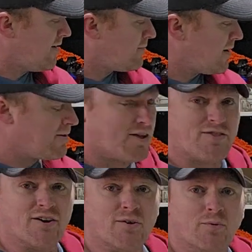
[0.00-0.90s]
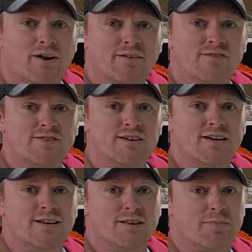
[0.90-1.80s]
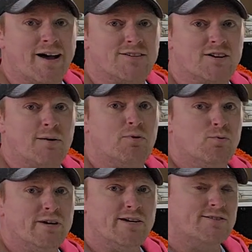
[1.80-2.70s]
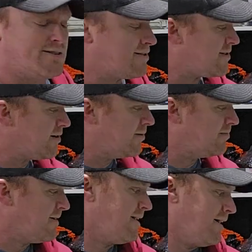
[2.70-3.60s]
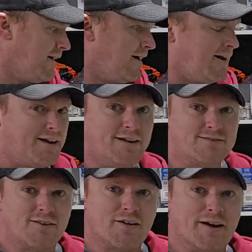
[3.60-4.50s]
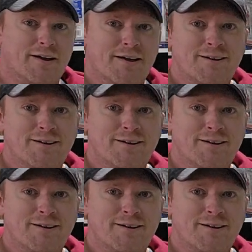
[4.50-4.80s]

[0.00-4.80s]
probably the third one I've seen in the past couple weeks. So it is a thing.